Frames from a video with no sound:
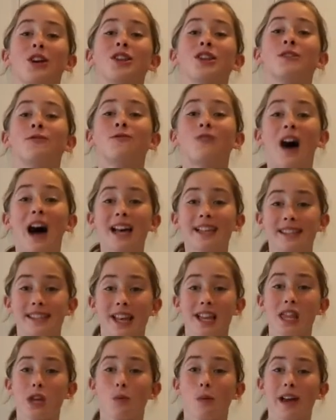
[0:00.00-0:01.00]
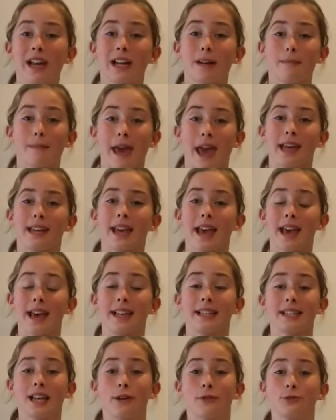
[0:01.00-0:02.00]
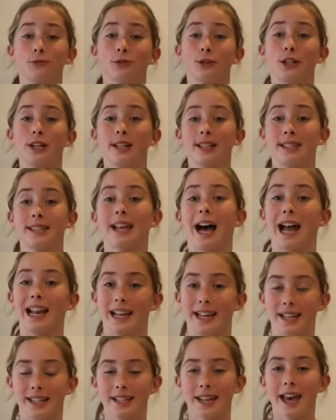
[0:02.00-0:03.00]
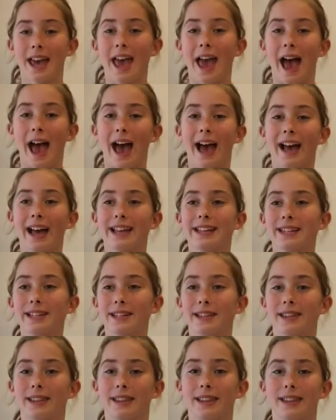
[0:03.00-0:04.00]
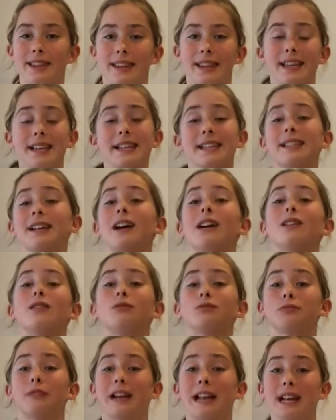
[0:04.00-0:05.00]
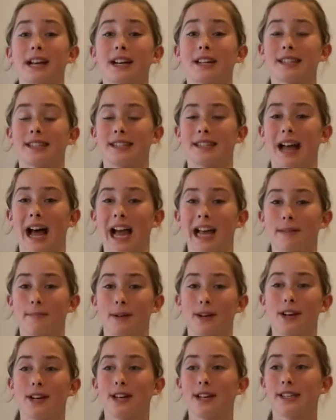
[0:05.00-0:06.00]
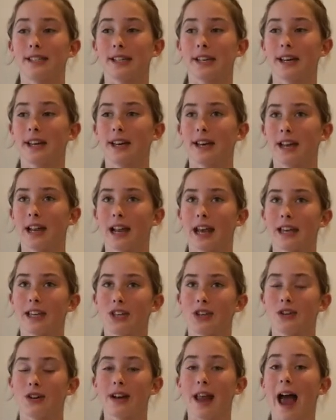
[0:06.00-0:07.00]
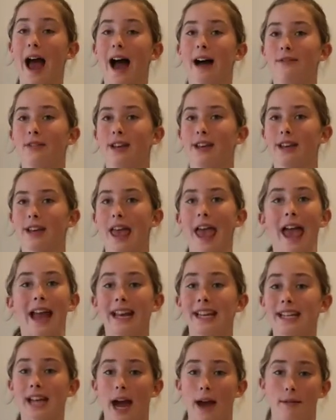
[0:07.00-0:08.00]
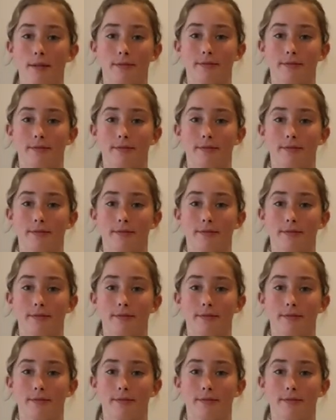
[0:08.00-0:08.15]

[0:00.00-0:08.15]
the first thing that we're gonna make is a fruit salad. And these are a really good snack because like you can have it any time of